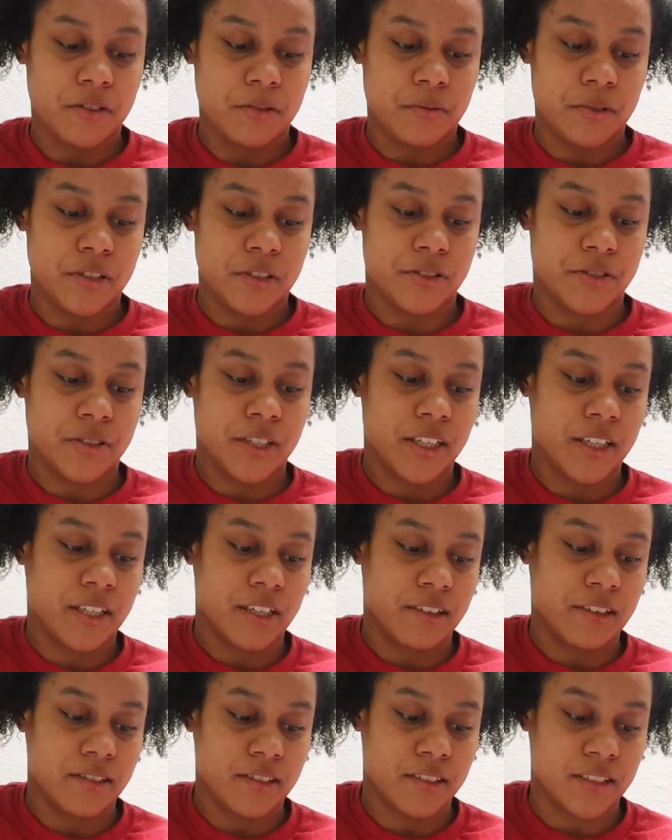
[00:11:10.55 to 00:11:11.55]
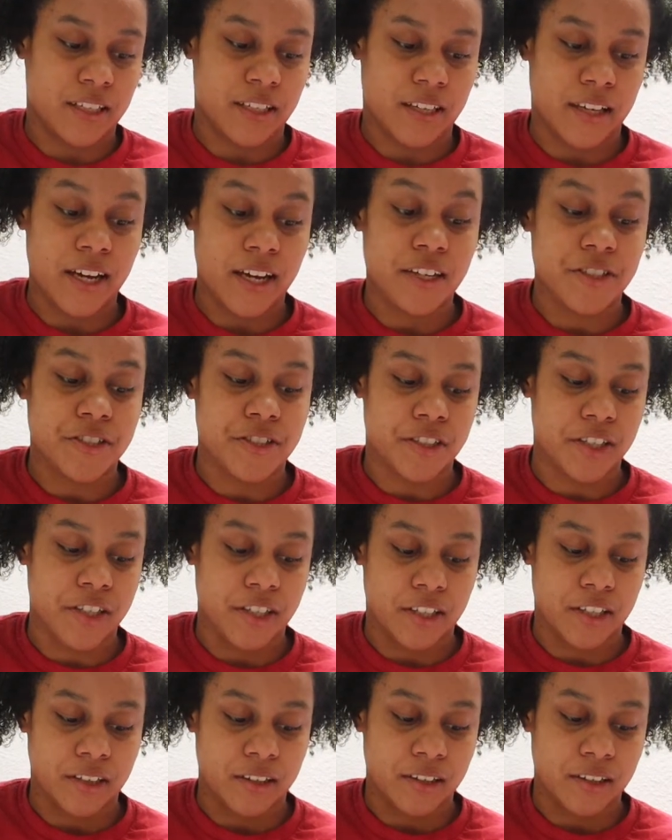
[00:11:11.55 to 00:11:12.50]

do you want a drink? And I was like, yeah, sure.